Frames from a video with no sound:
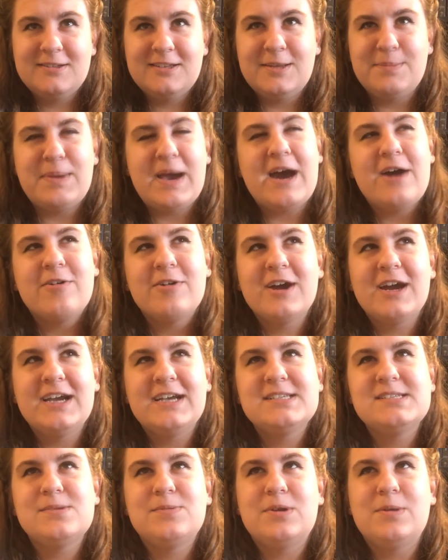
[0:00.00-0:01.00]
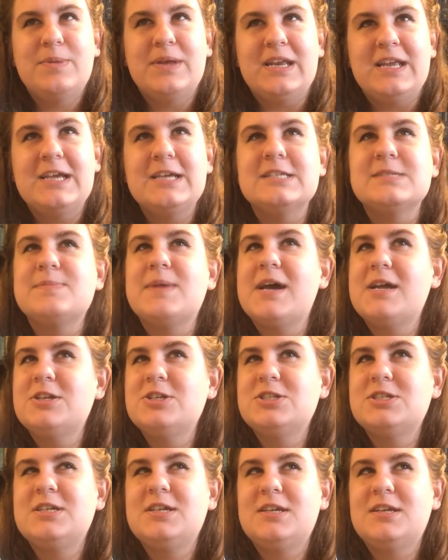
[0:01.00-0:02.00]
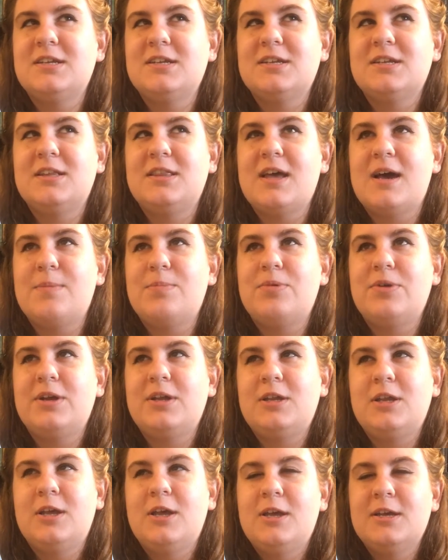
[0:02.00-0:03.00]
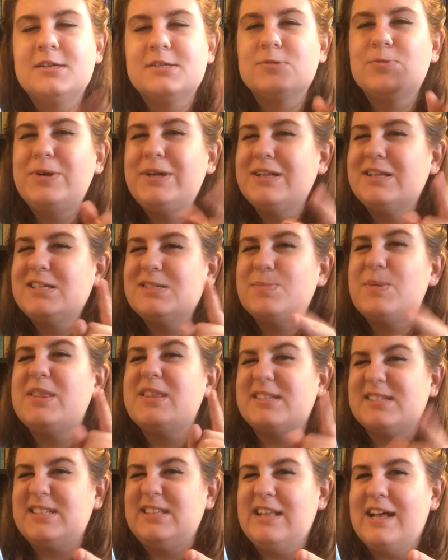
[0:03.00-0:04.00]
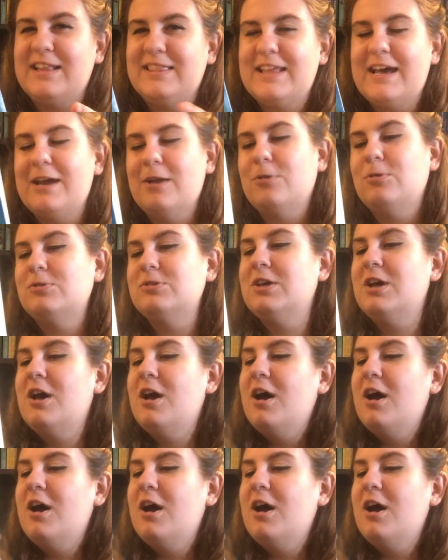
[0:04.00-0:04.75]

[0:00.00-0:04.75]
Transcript: in power. I guess it would have been His Majesty at that point, because Queen Elizabeth is not that old.